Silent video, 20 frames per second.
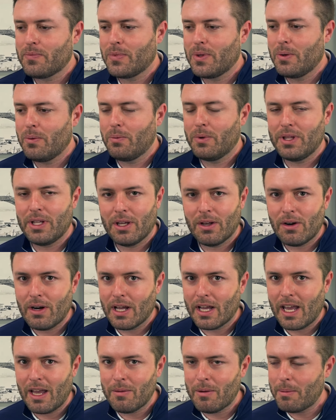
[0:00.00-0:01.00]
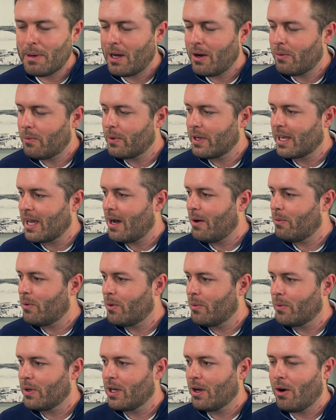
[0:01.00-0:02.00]
When the internet came about, we got
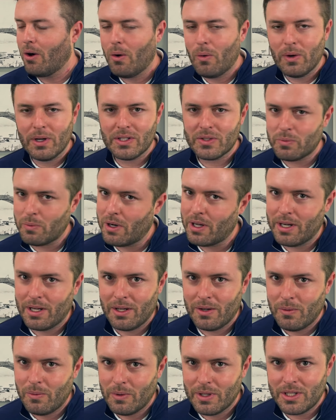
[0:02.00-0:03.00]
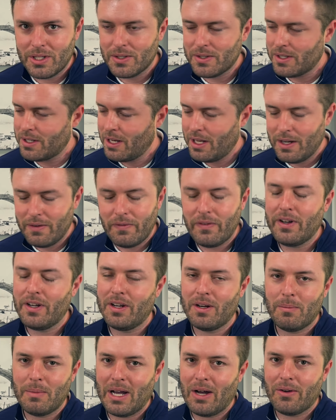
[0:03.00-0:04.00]
what we always wanted, which is an
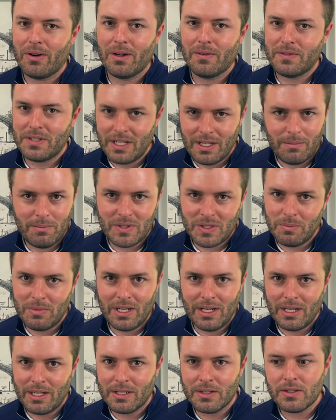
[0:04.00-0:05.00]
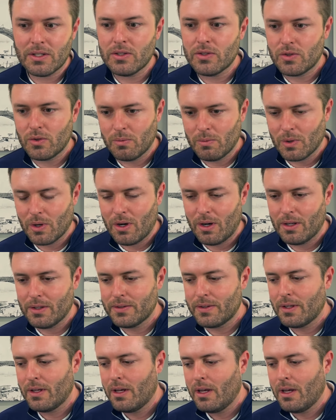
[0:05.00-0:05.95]
infinite amount of Teams meetings and Zoom calls.